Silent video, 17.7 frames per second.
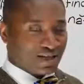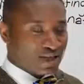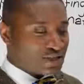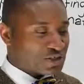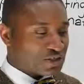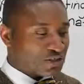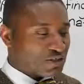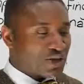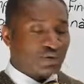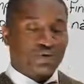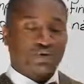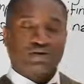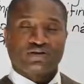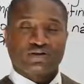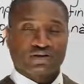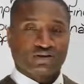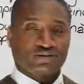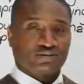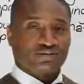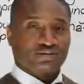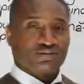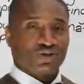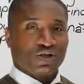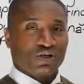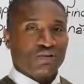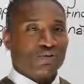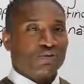It's a great word.
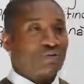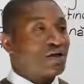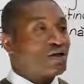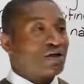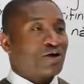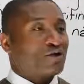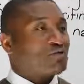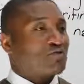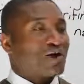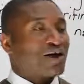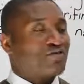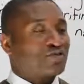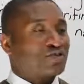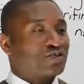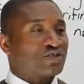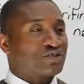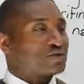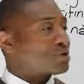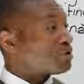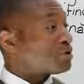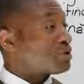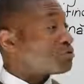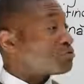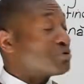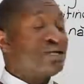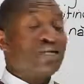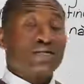You can be ravenous
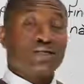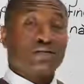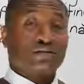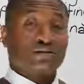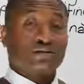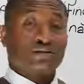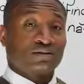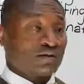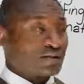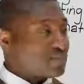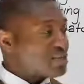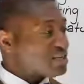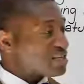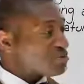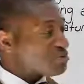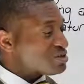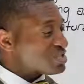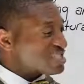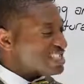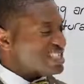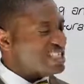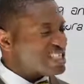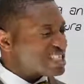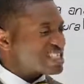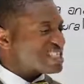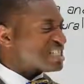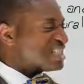about reading. It means I want to
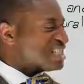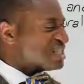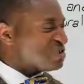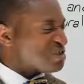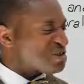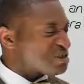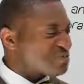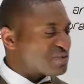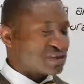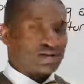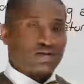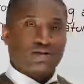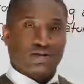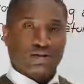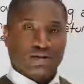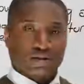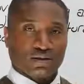eat it and take all of it.